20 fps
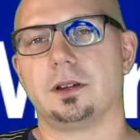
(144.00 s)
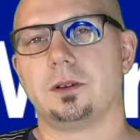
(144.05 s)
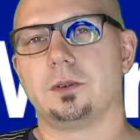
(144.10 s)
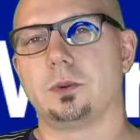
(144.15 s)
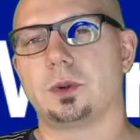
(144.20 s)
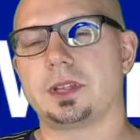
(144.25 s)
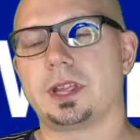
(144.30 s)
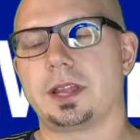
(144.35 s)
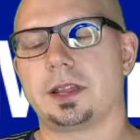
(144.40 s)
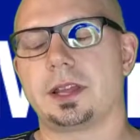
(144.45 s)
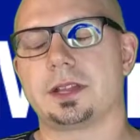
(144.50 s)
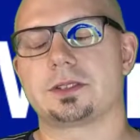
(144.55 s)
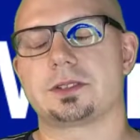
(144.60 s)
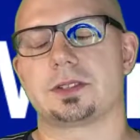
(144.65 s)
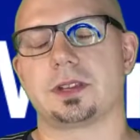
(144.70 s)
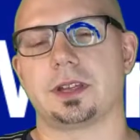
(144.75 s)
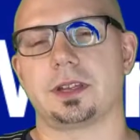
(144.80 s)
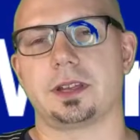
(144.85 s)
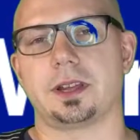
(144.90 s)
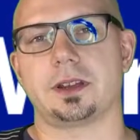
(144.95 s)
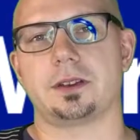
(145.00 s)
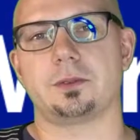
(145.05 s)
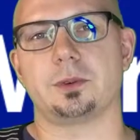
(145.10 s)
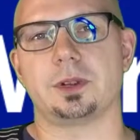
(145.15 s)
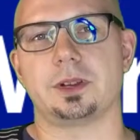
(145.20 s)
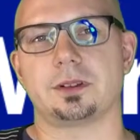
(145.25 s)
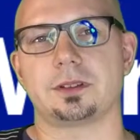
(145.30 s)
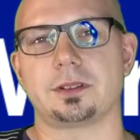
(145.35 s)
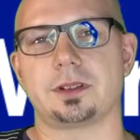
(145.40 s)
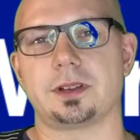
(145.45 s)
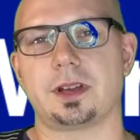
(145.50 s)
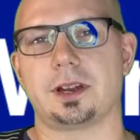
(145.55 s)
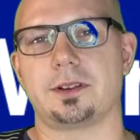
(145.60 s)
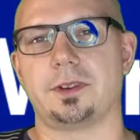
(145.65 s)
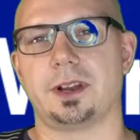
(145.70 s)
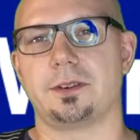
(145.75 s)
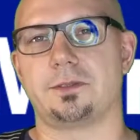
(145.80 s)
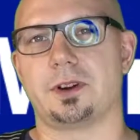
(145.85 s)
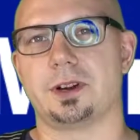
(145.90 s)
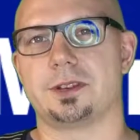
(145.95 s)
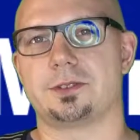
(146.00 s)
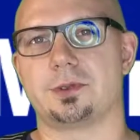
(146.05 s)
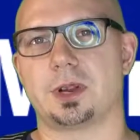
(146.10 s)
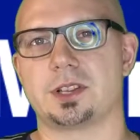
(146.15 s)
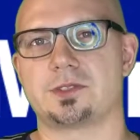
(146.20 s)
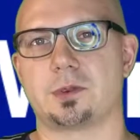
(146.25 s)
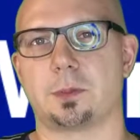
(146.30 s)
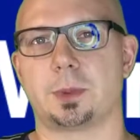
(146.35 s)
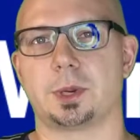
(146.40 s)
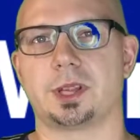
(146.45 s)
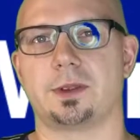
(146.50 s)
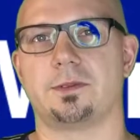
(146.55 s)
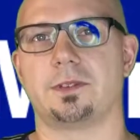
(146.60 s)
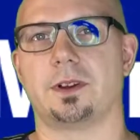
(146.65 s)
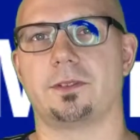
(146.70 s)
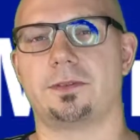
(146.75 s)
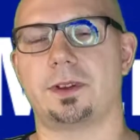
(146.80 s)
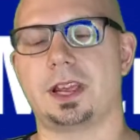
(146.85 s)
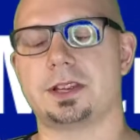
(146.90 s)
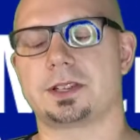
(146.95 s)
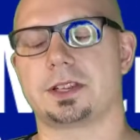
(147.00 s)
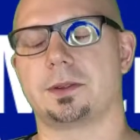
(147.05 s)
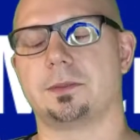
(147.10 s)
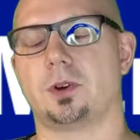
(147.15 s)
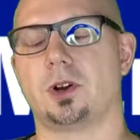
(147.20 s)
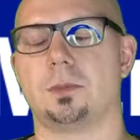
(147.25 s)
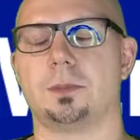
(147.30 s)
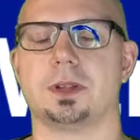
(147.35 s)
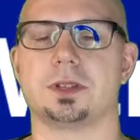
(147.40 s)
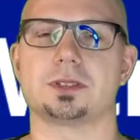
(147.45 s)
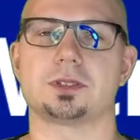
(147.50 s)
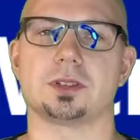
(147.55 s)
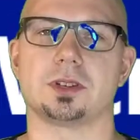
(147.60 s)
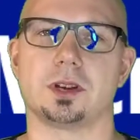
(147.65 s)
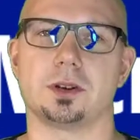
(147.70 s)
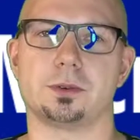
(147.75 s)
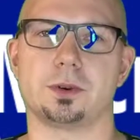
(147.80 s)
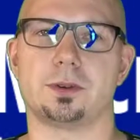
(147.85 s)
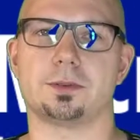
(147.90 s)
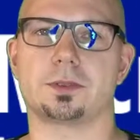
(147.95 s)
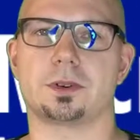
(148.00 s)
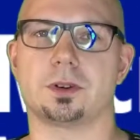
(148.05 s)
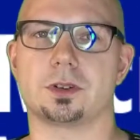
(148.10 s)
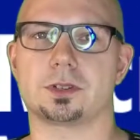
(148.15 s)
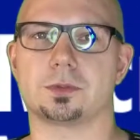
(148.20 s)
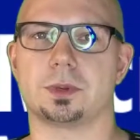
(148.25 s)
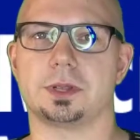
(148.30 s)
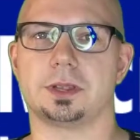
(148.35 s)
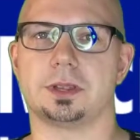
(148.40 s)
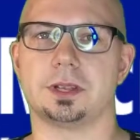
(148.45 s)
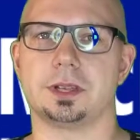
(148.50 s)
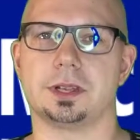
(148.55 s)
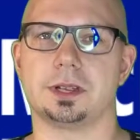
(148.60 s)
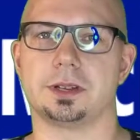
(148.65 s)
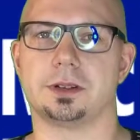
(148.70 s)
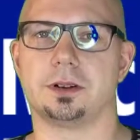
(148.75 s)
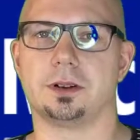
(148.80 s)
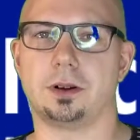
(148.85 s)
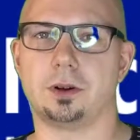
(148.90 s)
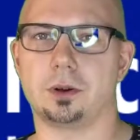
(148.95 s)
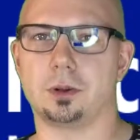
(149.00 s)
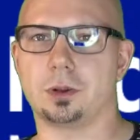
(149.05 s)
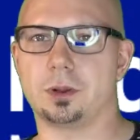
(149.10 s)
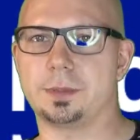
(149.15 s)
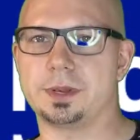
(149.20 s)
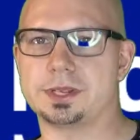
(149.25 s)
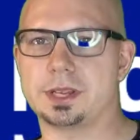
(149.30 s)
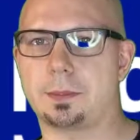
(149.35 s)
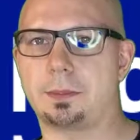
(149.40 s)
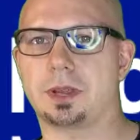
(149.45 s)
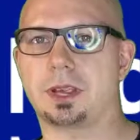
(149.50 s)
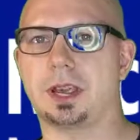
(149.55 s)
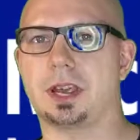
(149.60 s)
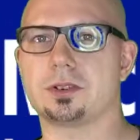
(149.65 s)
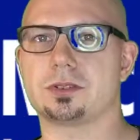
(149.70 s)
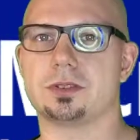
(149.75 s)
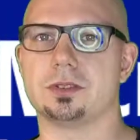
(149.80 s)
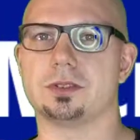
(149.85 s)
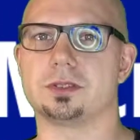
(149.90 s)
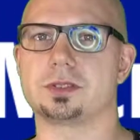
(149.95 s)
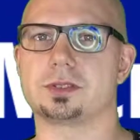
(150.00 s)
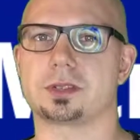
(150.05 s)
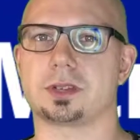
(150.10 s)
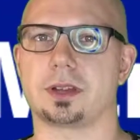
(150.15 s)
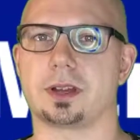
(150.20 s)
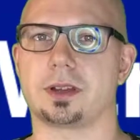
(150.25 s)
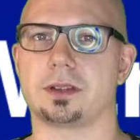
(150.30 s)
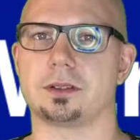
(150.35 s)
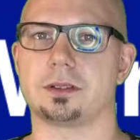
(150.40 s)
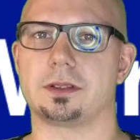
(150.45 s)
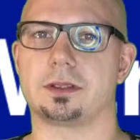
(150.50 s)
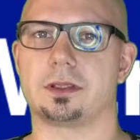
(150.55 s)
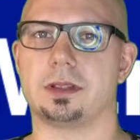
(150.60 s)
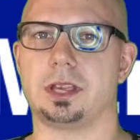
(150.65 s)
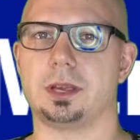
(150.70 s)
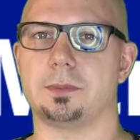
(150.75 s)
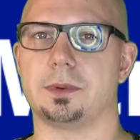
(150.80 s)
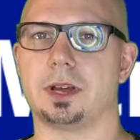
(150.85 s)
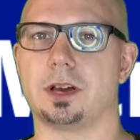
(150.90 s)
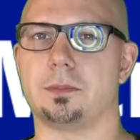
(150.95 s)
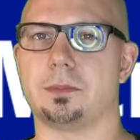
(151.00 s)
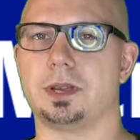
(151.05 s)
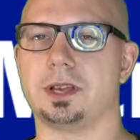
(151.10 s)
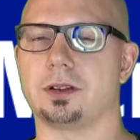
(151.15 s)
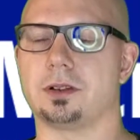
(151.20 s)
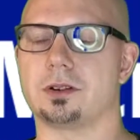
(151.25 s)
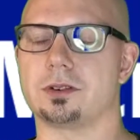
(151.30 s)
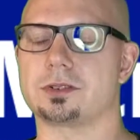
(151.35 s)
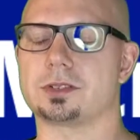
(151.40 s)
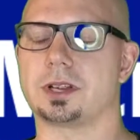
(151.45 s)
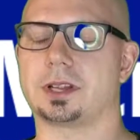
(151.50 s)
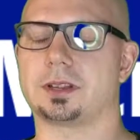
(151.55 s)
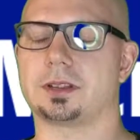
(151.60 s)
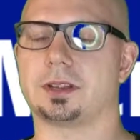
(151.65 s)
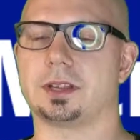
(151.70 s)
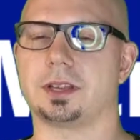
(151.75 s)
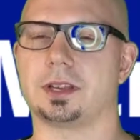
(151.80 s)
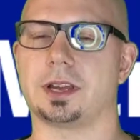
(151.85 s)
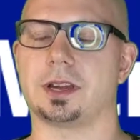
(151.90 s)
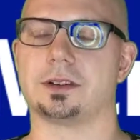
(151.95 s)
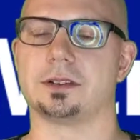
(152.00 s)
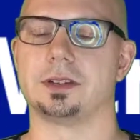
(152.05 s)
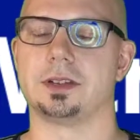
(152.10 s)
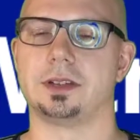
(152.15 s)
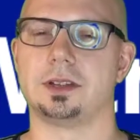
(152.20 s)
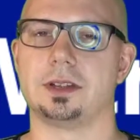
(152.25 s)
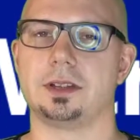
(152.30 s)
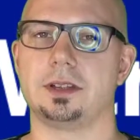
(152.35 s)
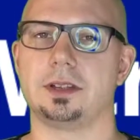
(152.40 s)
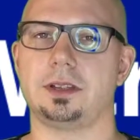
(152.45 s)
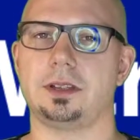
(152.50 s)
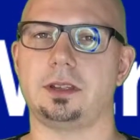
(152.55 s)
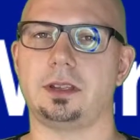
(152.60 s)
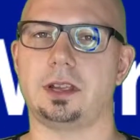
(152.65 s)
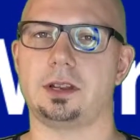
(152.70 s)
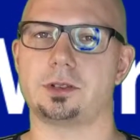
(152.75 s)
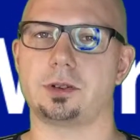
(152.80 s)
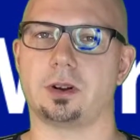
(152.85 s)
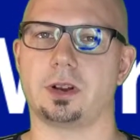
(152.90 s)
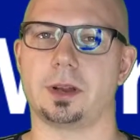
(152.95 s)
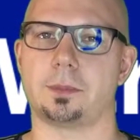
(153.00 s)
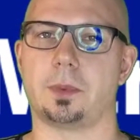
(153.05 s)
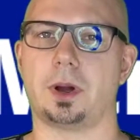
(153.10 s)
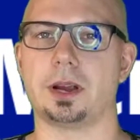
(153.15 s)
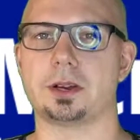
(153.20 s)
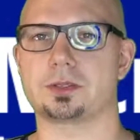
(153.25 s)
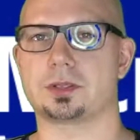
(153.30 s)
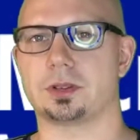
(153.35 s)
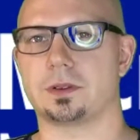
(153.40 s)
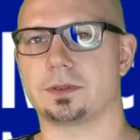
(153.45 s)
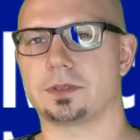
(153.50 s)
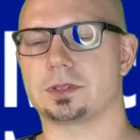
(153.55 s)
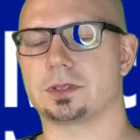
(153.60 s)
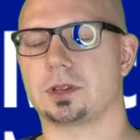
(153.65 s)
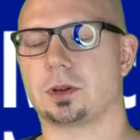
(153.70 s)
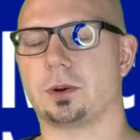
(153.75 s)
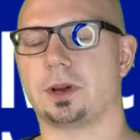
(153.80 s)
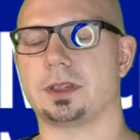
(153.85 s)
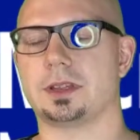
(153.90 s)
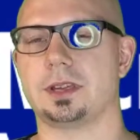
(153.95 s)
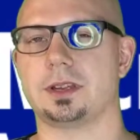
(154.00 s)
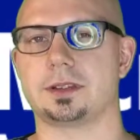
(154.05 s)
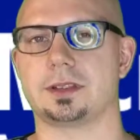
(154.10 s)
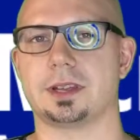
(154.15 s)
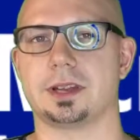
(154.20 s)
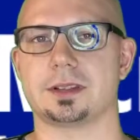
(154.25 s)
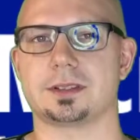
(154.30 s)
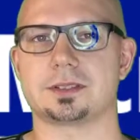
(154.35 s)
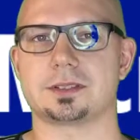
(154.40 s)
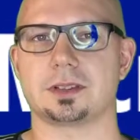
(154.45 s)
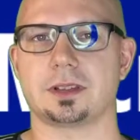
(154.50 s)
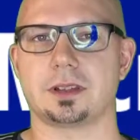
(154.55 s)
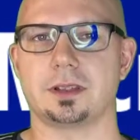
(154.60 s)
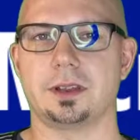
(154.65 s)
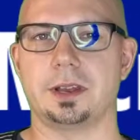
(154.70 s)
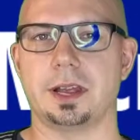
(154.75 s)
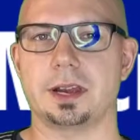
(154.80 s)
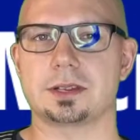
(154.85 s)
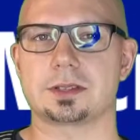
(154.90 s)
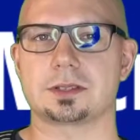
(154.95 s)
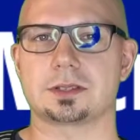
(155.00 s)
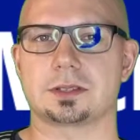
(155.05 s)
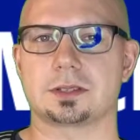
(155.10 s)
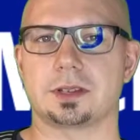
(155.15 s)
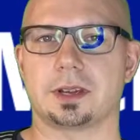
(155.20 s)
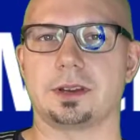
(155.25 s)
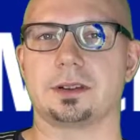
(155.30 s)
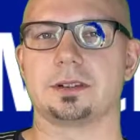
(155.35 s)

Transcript: Well, yeah, that's we're kind of in a very transformative phase at the moment. So, of course, with the whole business applications theme now being launched at the internally Microsoft, so I think that's the next